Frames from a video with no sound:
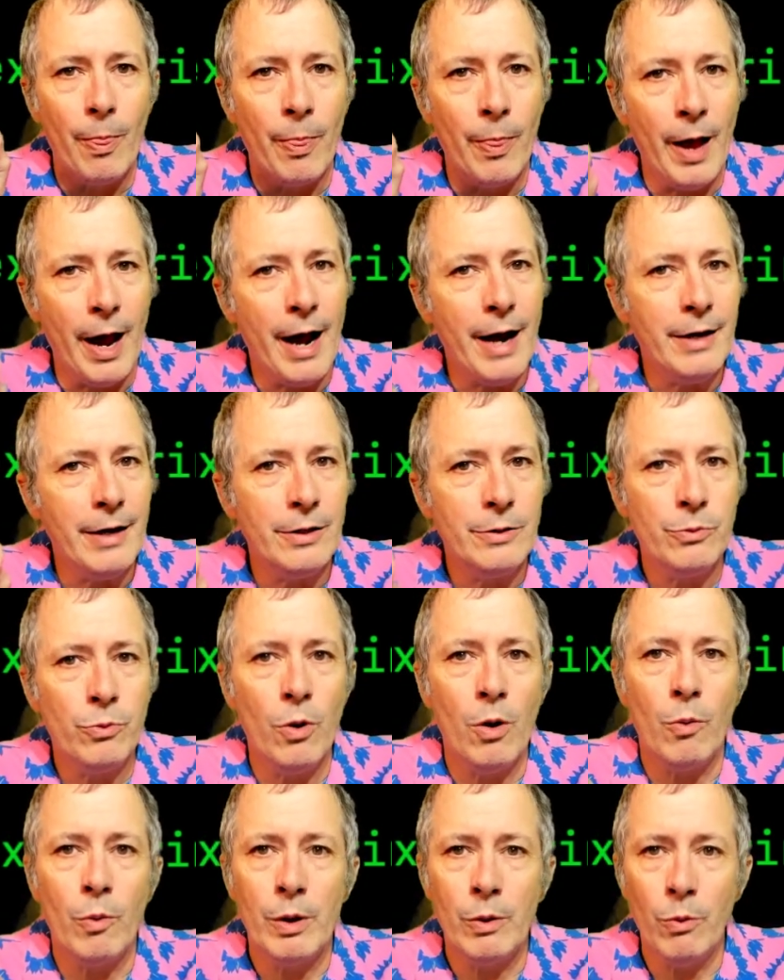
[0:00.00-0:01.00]
That is
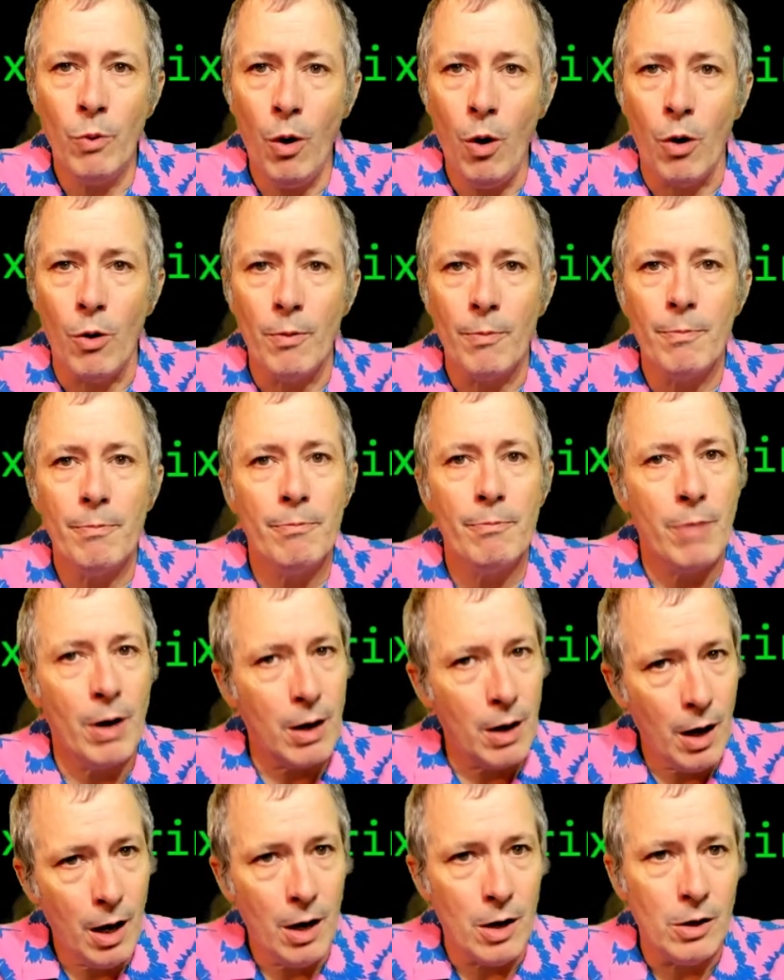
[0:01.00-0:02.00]
what we want
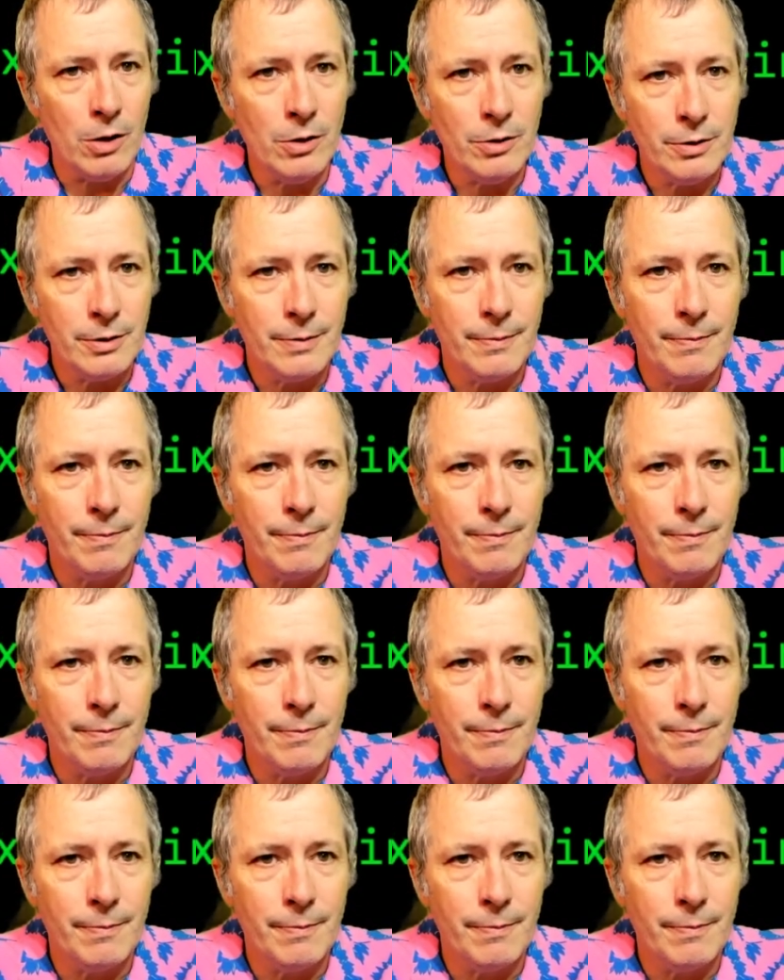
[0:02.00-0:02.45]
because